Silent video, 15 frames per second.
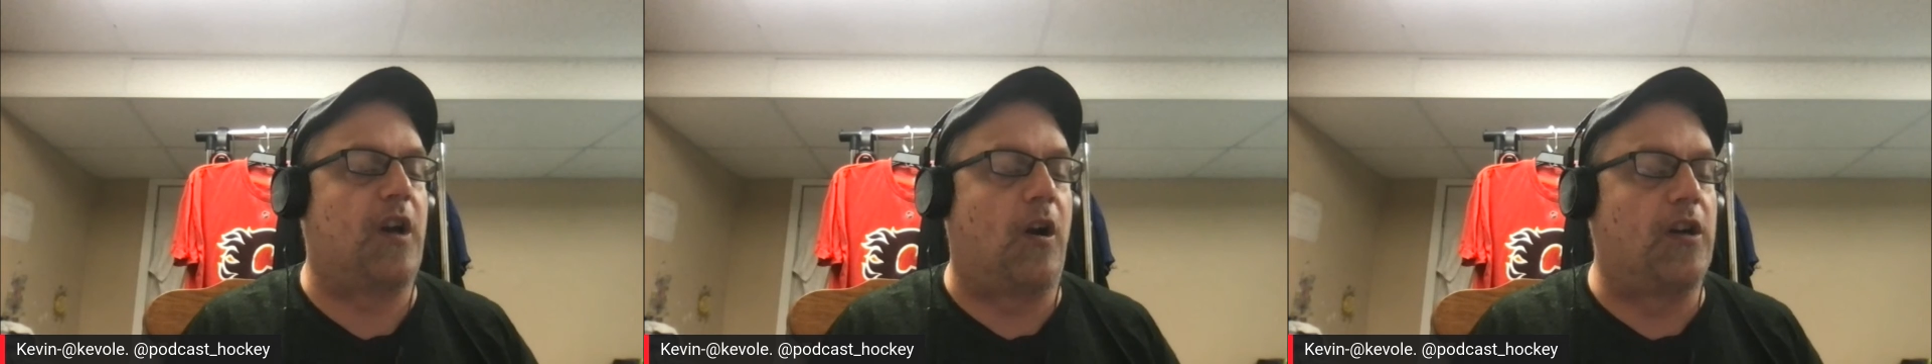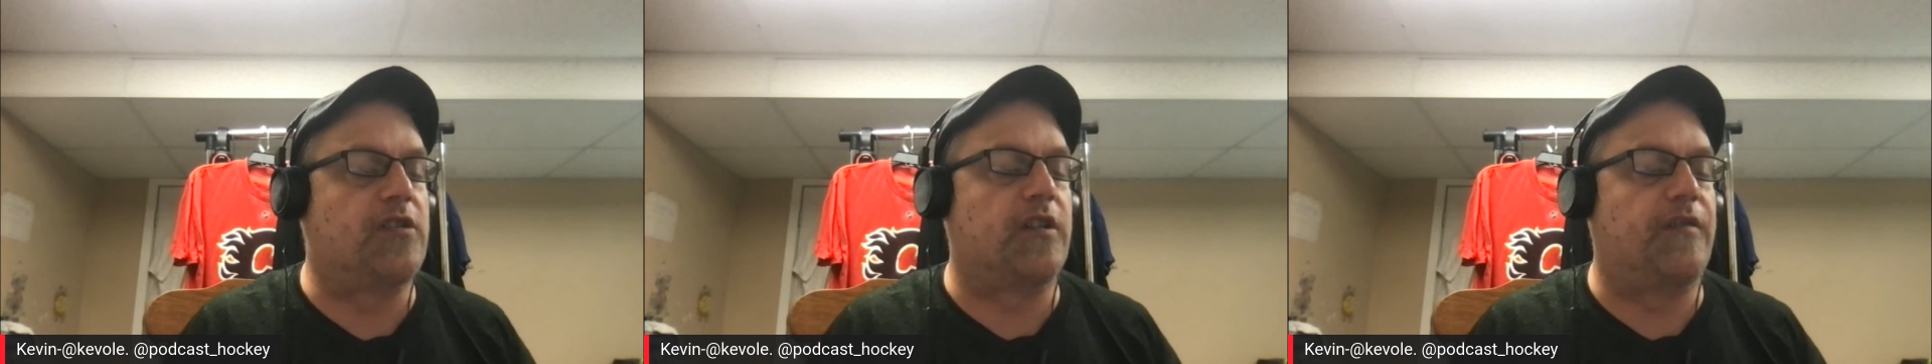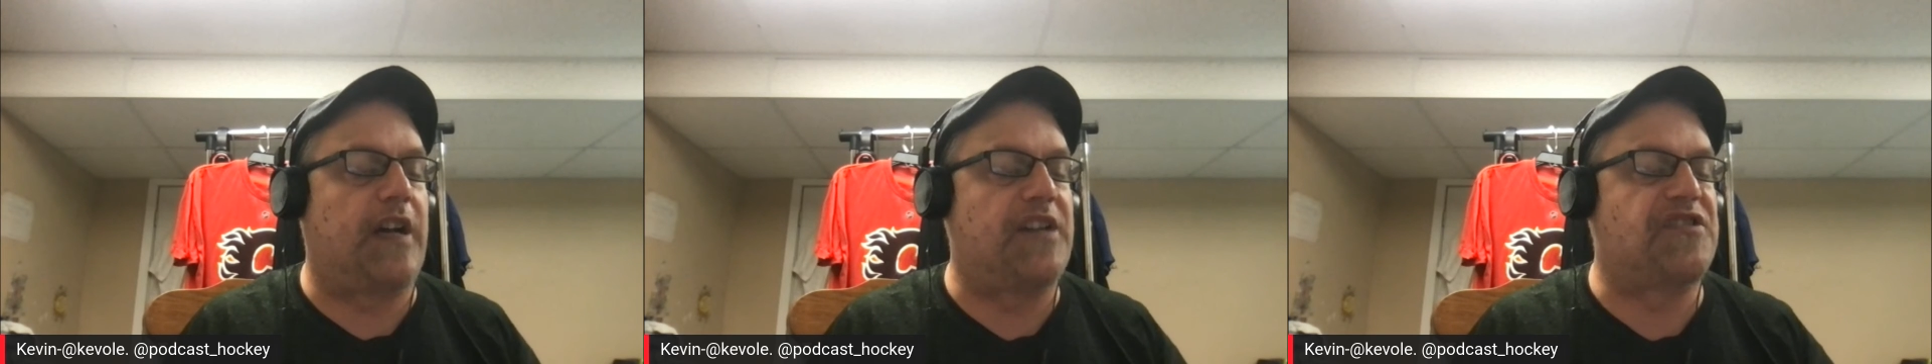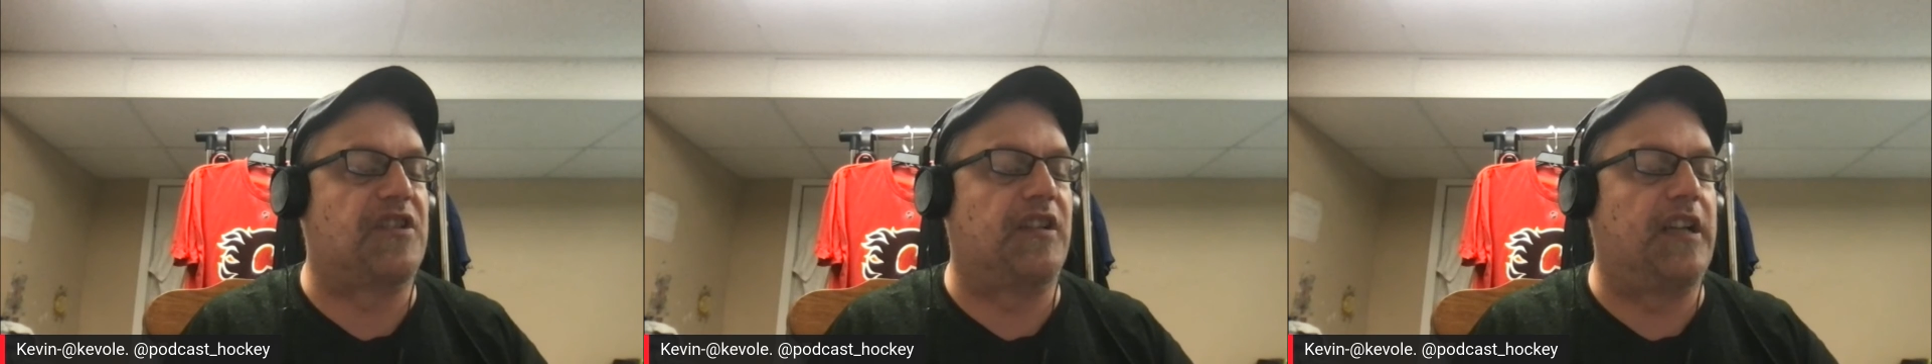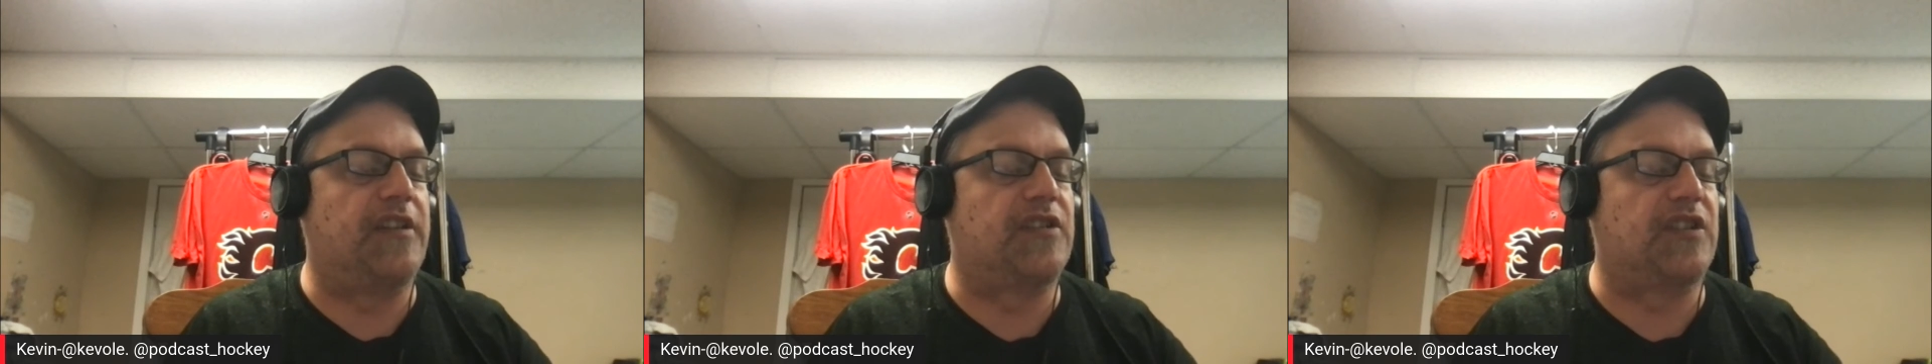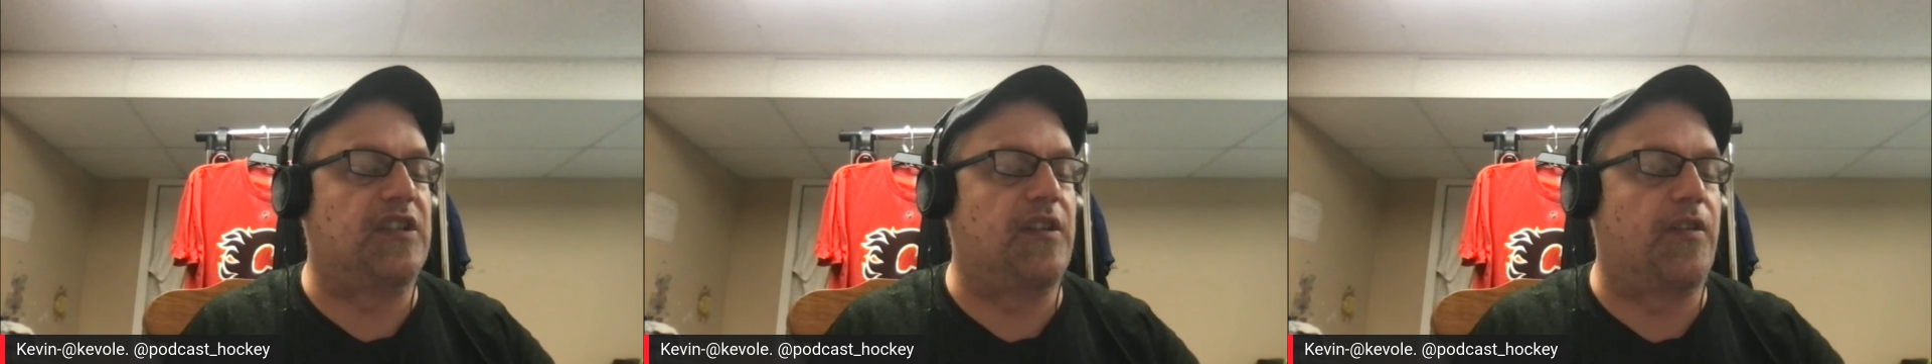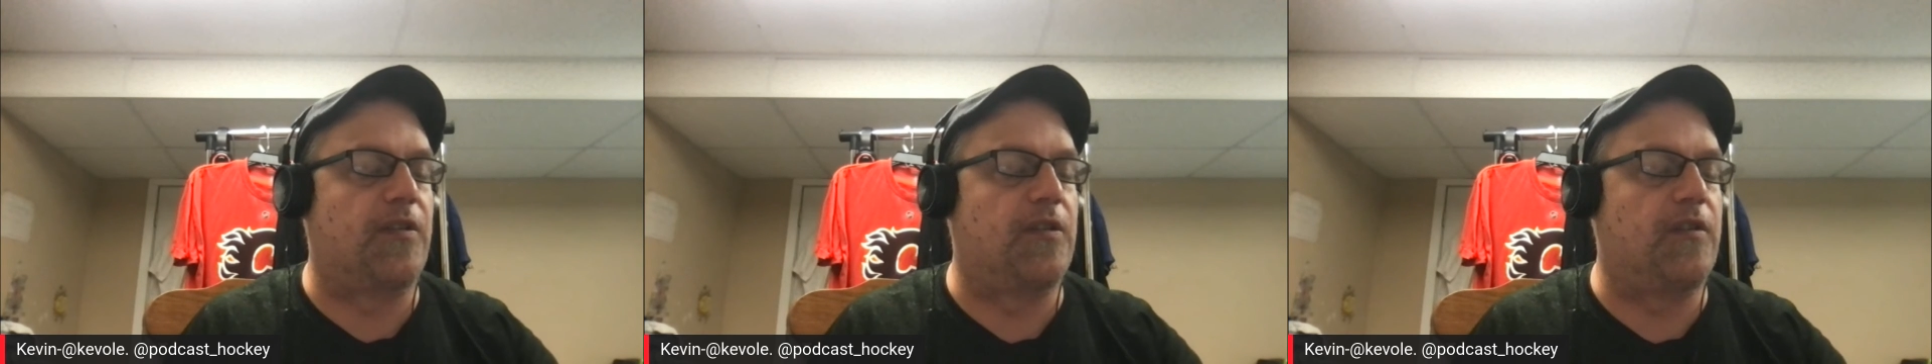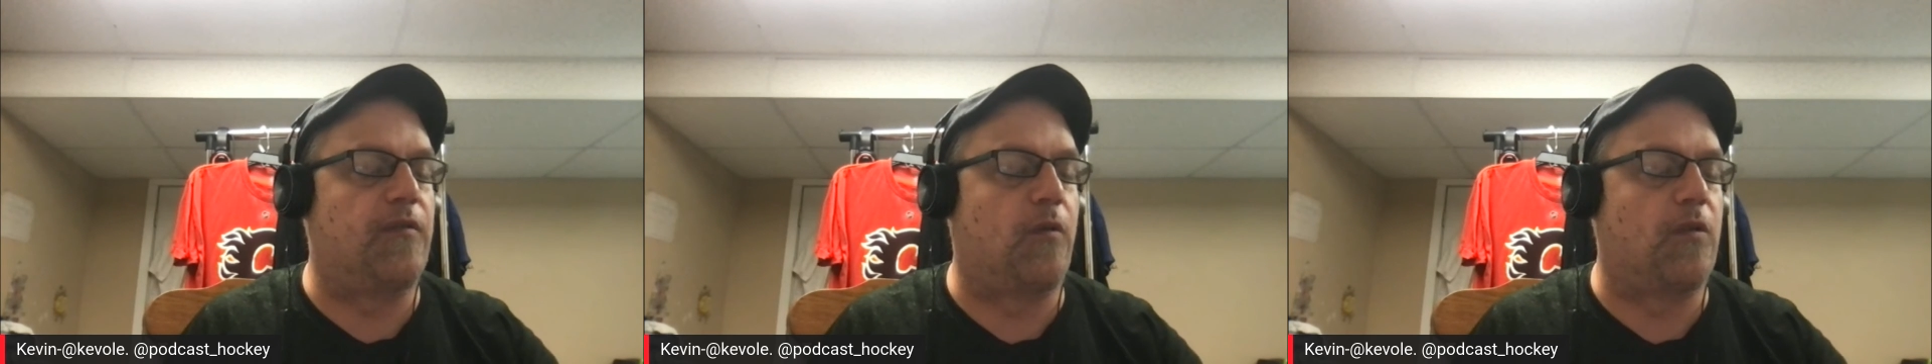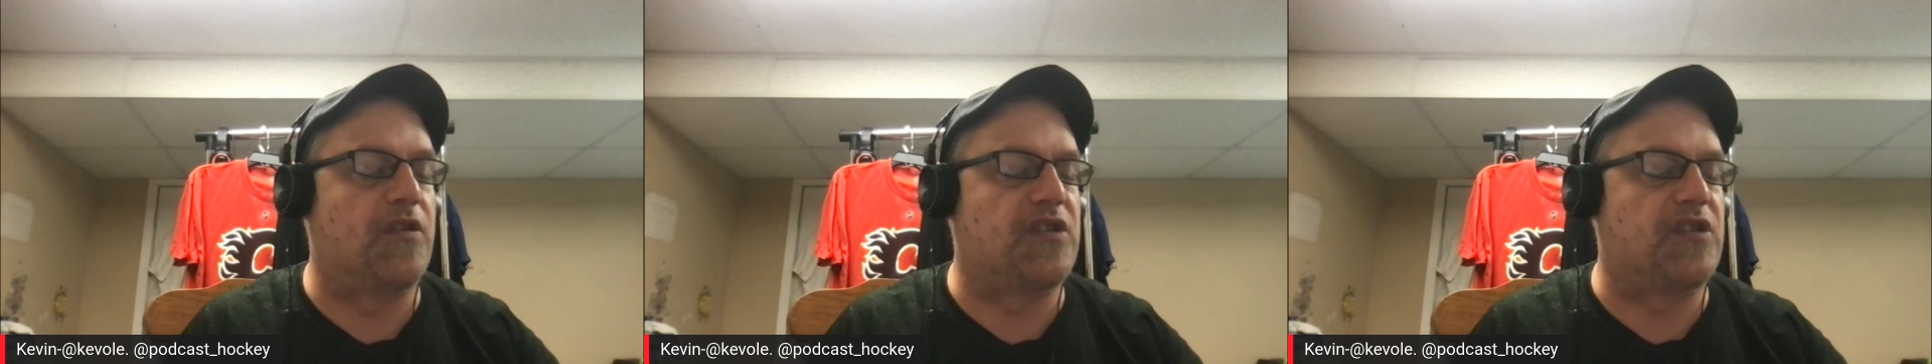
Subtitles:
Andre Vasilevsky, 34